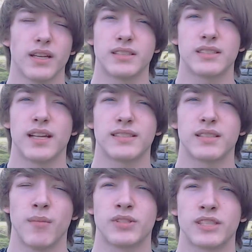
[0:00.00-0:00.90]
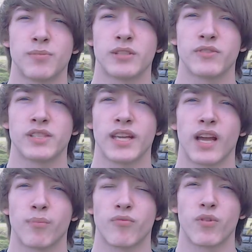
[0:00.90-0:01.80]
that's the most expensive thing
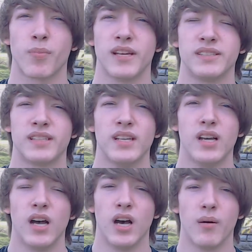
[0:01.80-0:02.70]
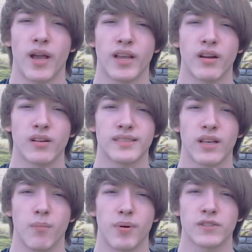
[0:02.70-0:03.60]
I've replaced. I got it on
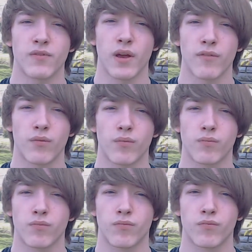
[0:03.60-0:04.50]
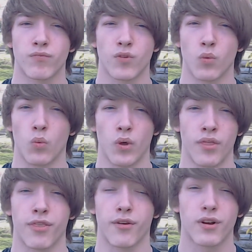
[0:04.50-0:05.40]
sale at Best Buy for
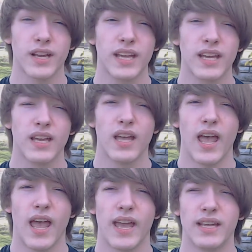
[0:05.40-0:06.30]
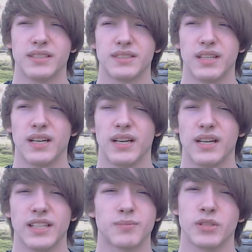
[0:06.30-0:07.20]
$130, and
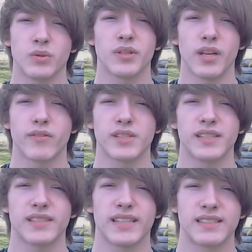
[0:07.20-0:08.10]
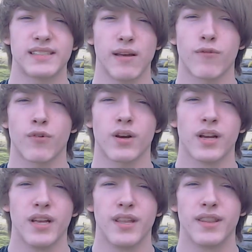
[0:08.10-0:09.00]
it's been doing good ever since, except for
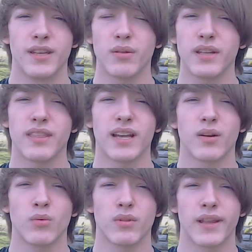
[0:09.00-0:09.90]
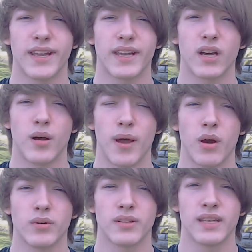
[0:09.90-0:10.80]
the only thing I don't like
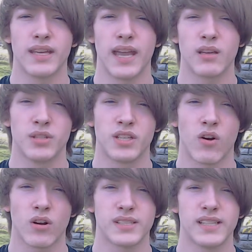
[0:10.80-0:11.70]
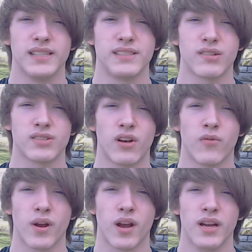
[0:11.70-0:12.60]
about the AMD cards is their
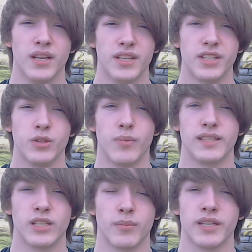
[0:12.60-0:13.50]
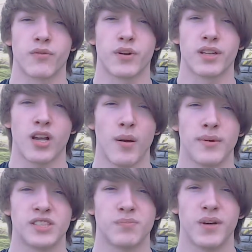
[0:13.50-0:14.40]
software. You may tell me different in the
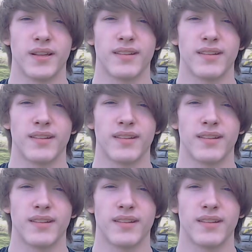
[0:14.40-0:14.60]
comments, but